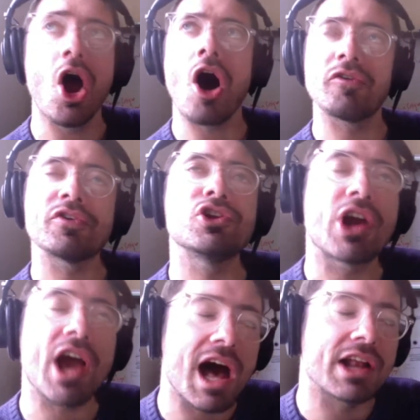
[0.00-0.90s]
Often you
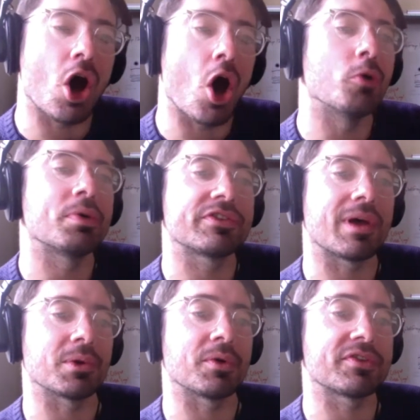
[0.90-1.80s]
can't open
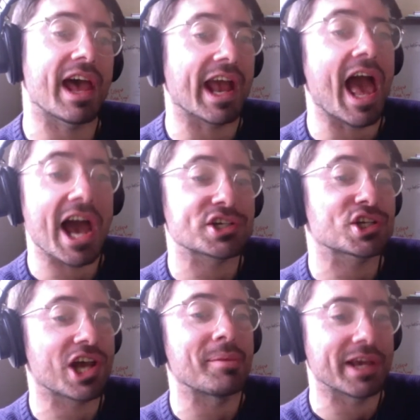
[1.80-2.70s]
something with saying,
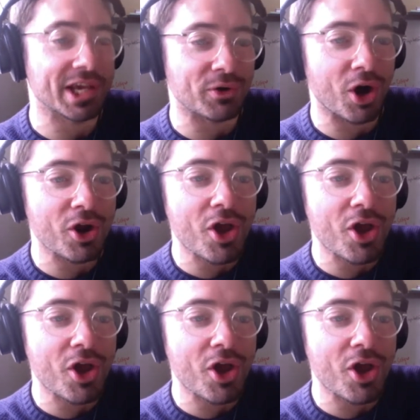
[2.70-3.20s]
actually, I'm a hero,